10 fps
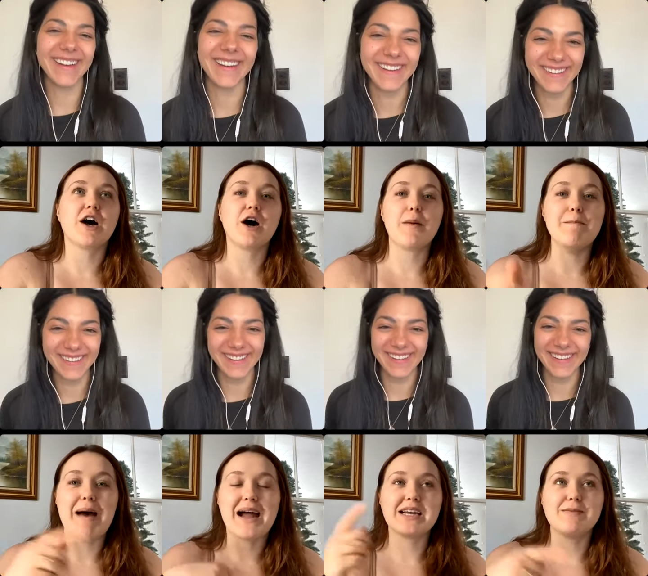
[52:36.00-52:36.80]
Speaker 1: Not
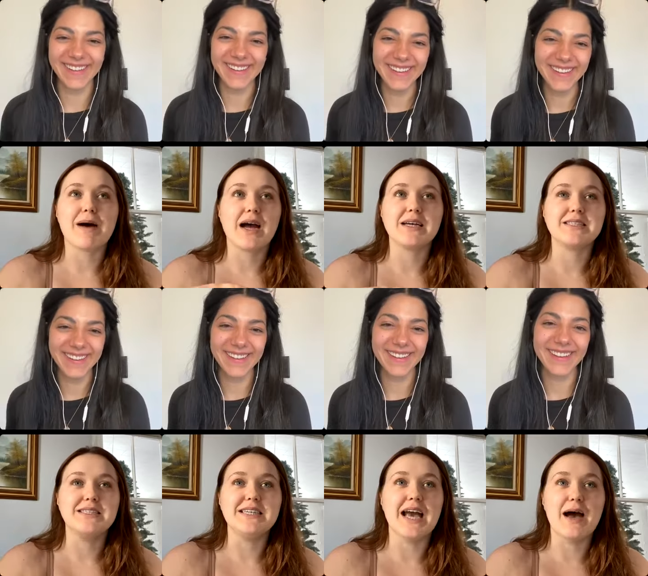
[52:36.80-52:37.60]
Maddy and my
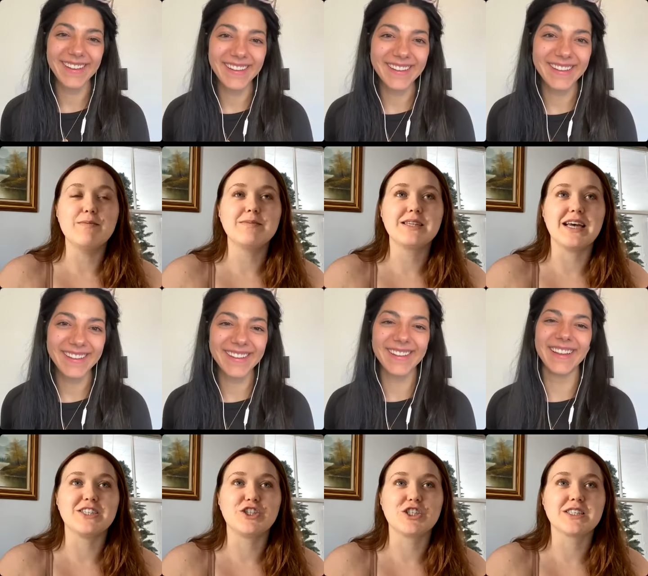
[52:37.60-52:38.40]
DMs. It's
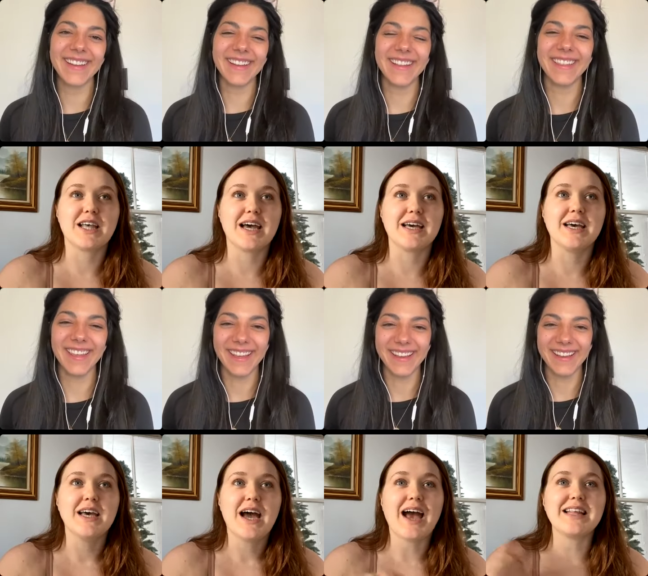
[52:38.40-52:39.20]
just like,
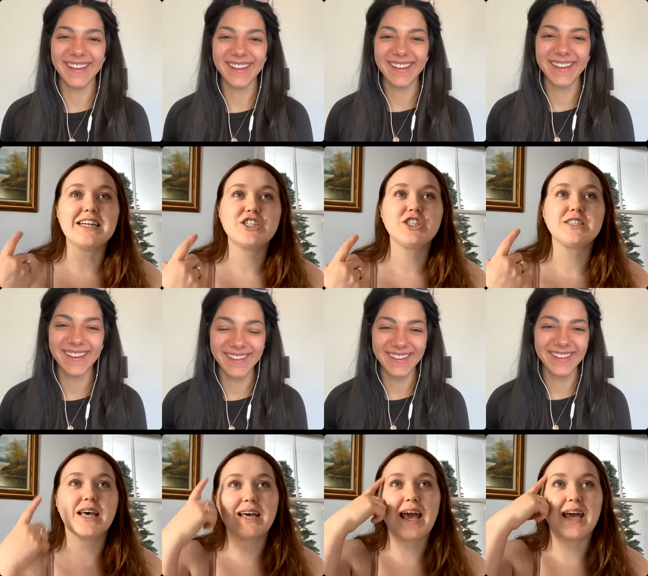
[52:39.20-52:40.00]
I think it's just
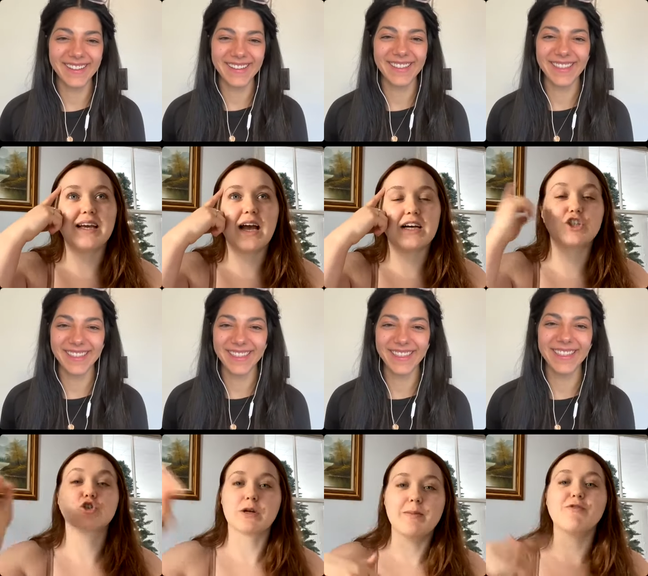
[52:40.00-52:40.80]
like a, a
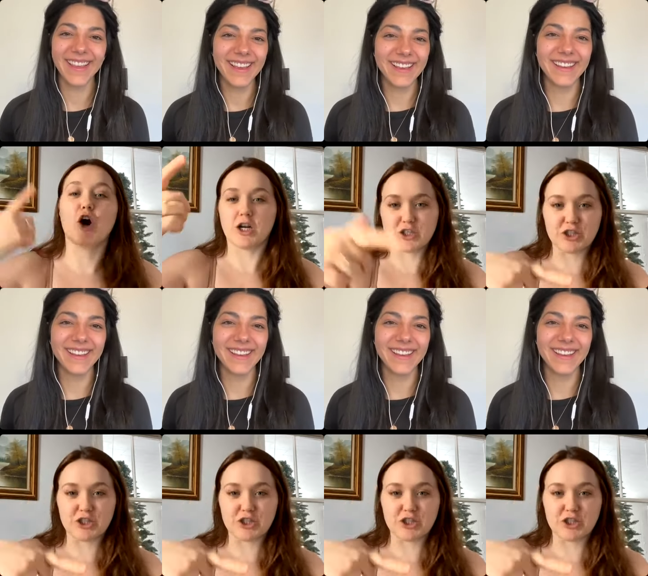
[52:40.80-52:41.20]
stream of content,